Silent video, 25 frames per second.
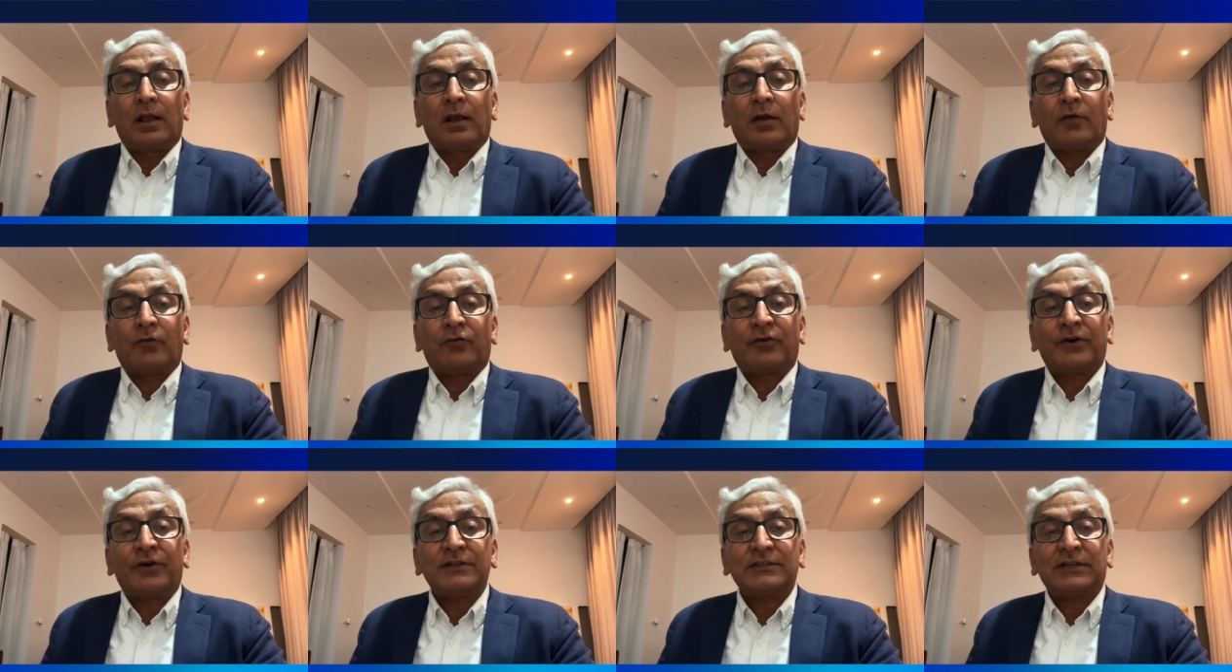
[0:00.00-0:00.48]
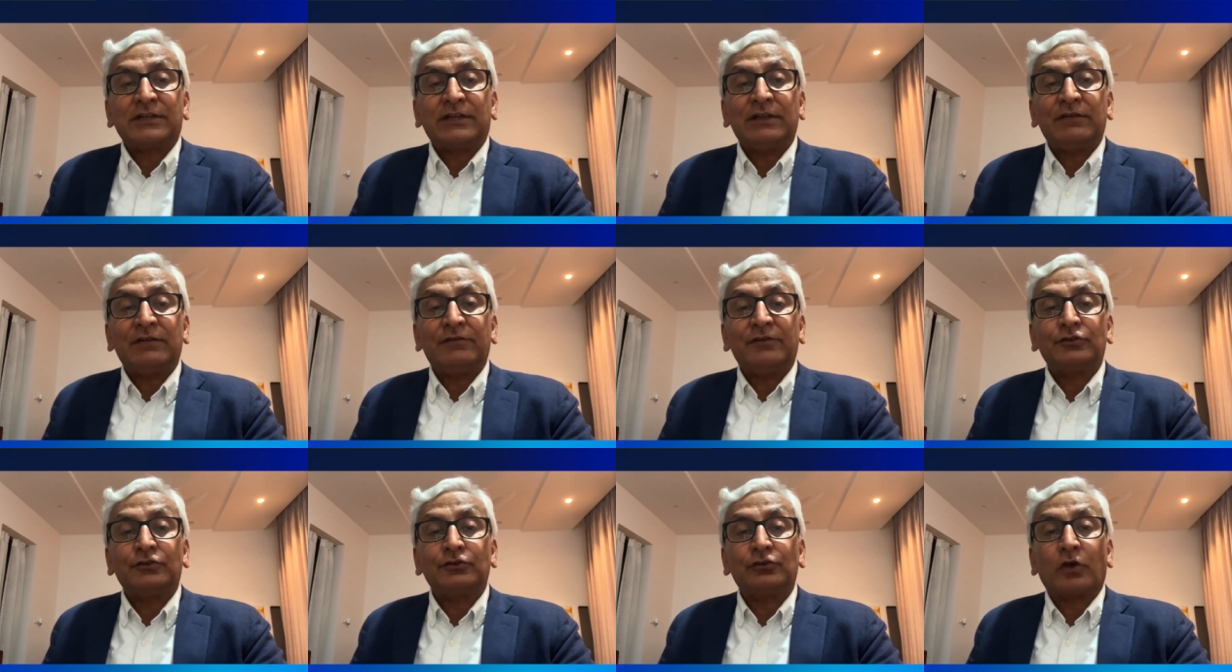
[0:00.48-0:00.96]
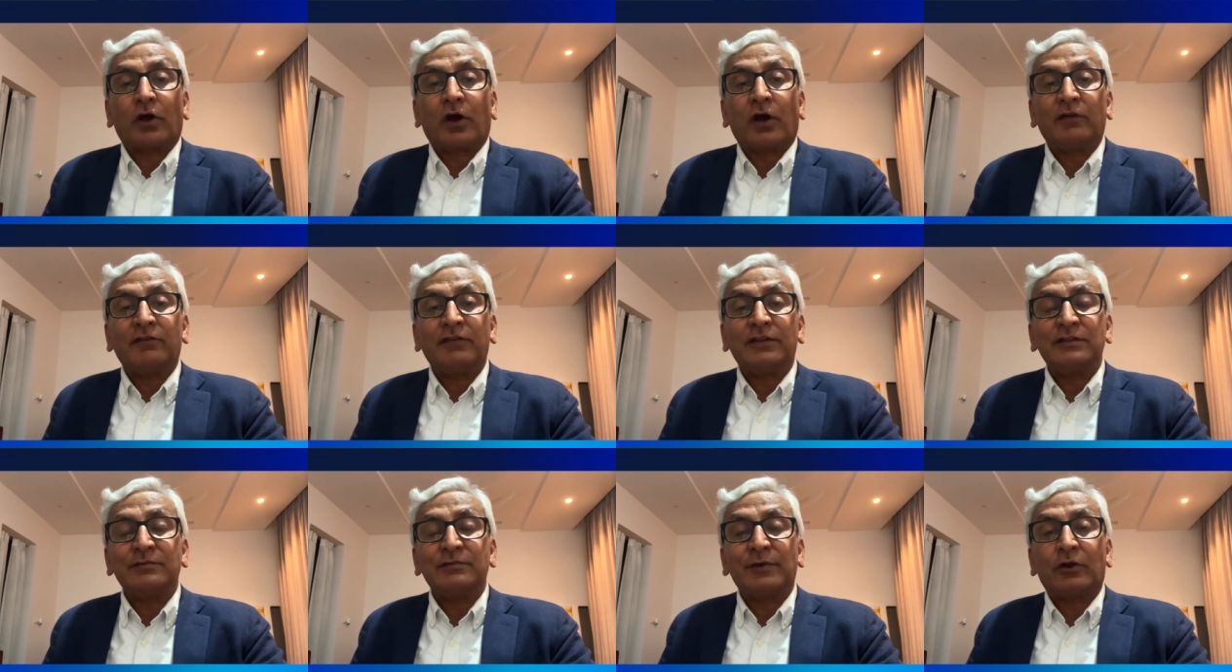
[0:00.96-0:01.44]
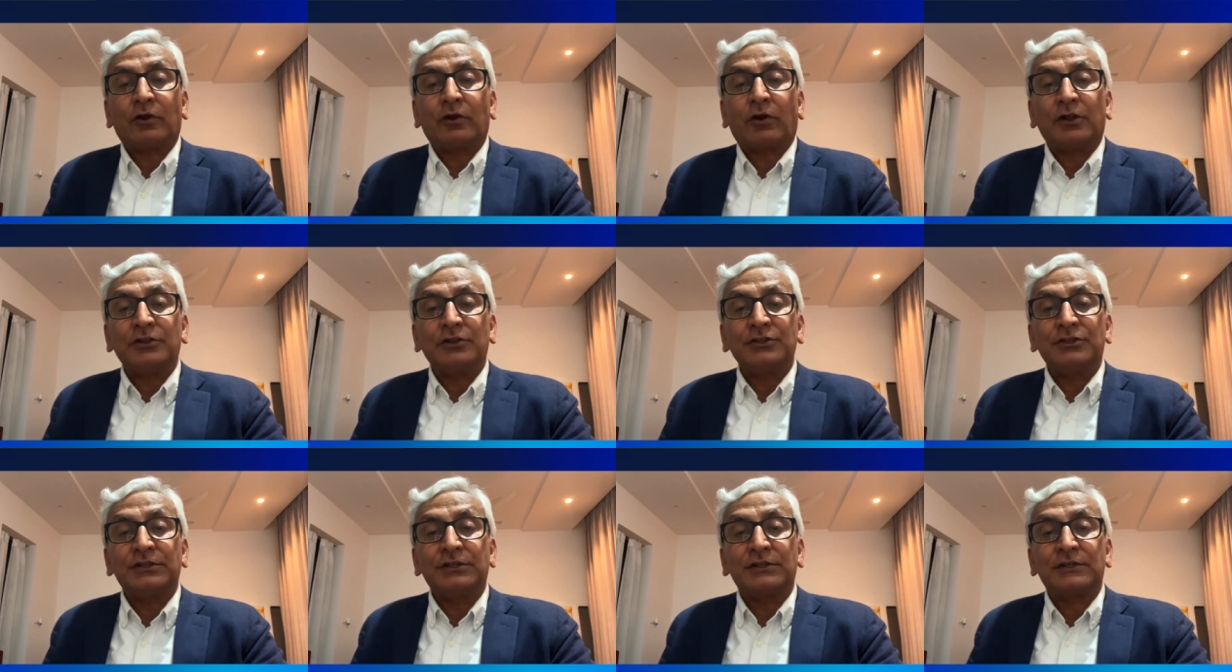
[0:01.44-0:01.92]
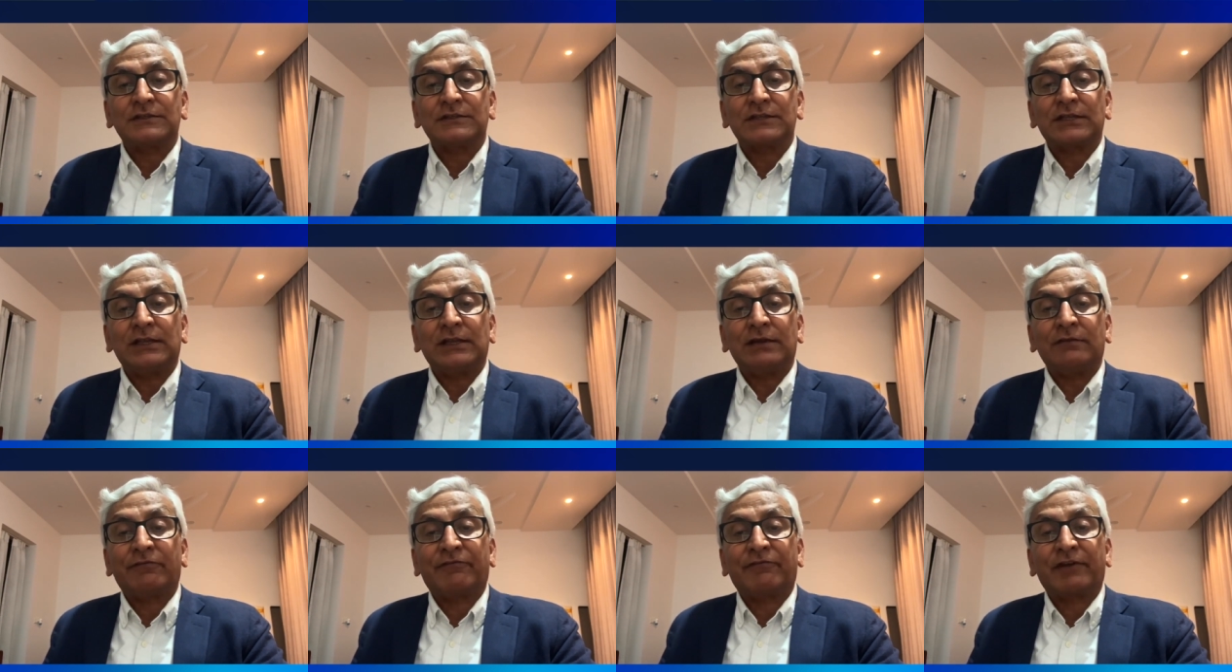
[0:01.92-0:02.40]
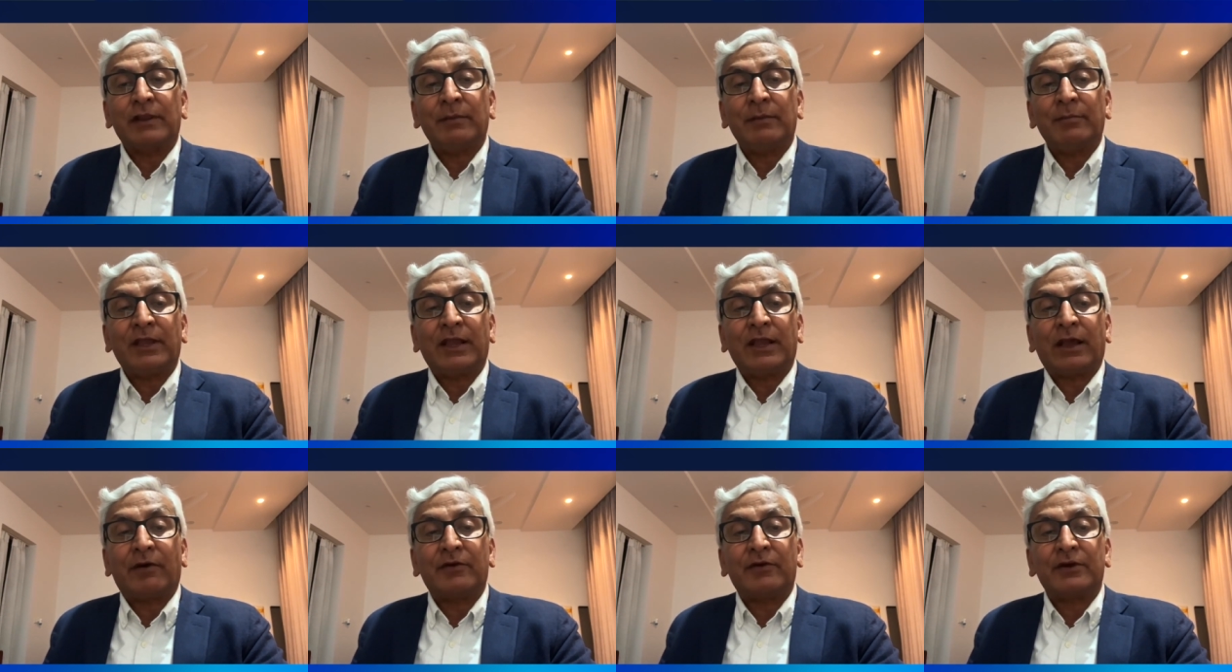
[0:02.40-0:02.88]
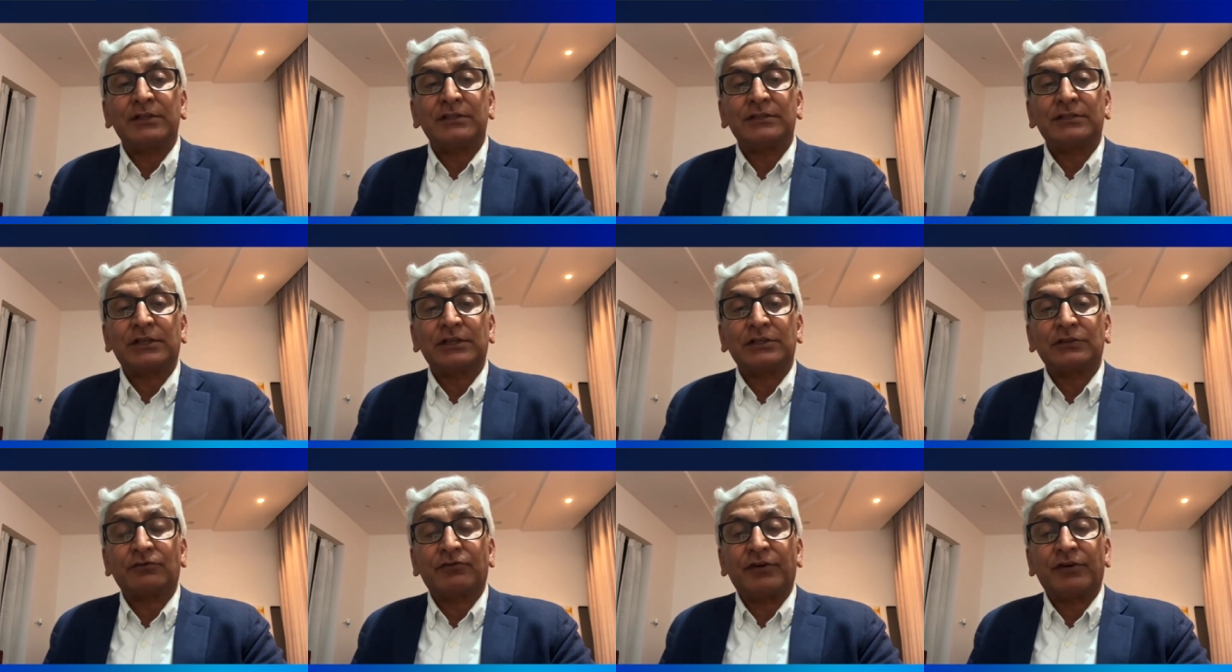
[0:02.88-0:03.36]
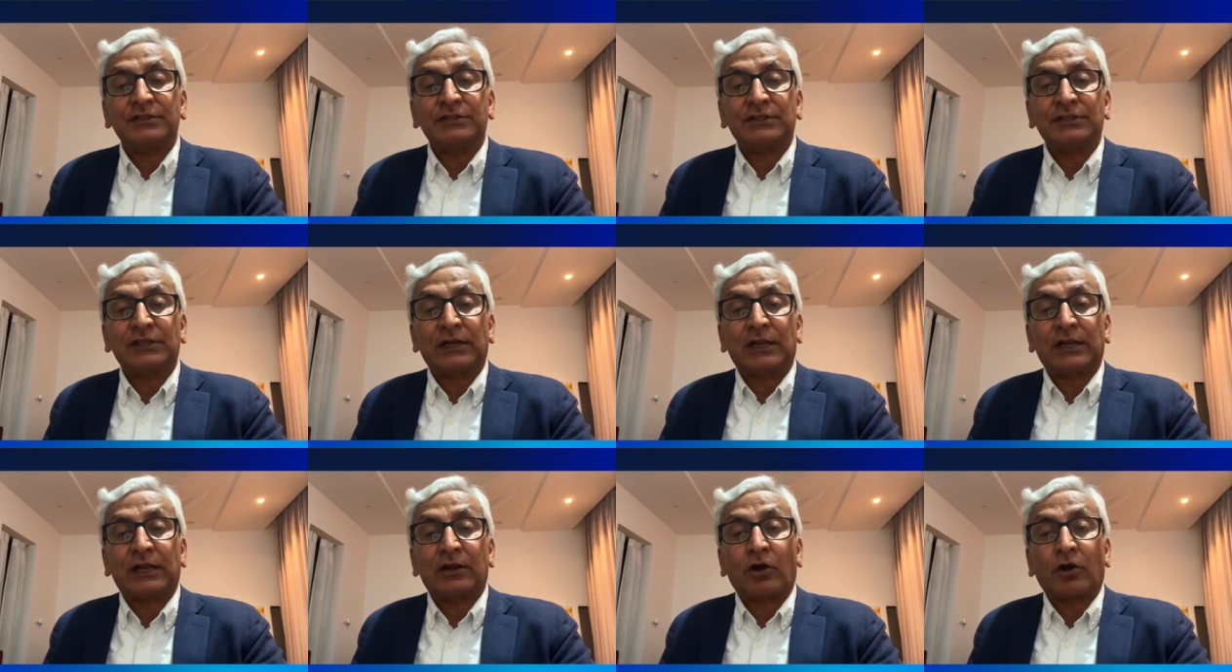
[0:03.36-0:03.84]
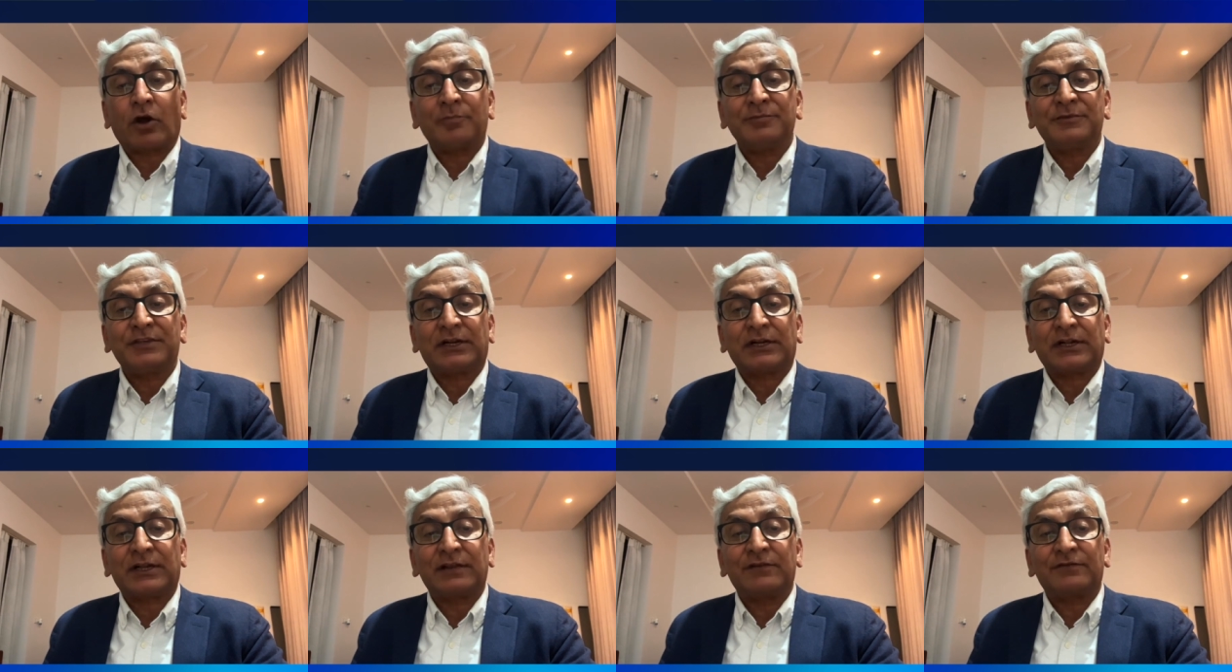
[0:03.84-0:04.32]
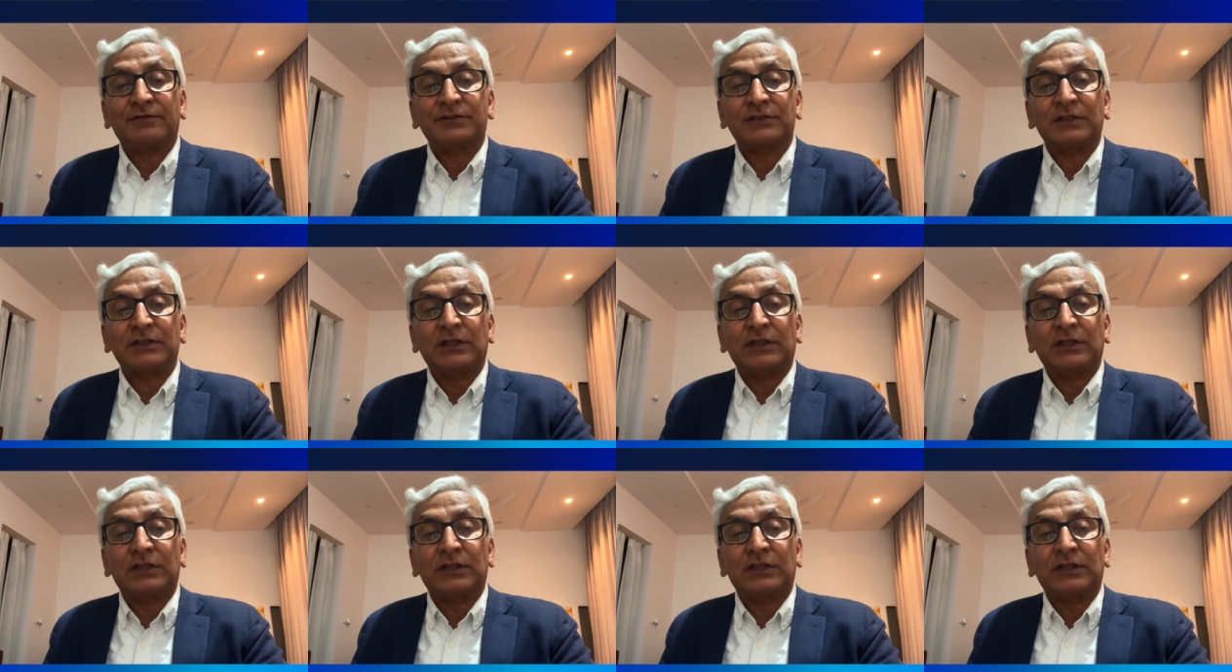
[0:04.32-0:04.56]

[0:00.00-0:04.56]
Firstly, we should always be conscious in framing our research question and objectives